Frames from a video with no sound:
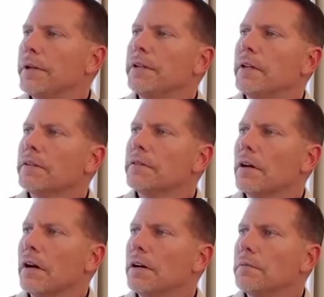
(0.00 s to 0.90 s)
but is
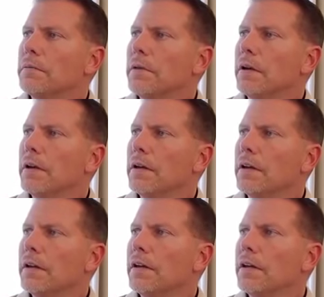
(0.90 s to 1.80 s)
uh, it,
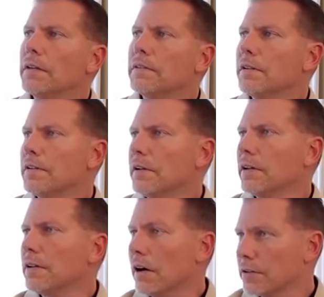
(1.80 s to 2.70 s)
is it uh,
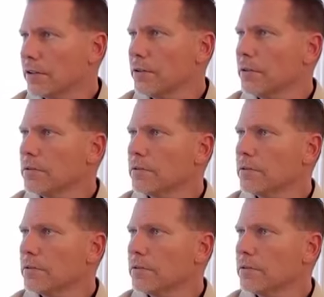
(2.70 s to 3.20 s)
toxic to us?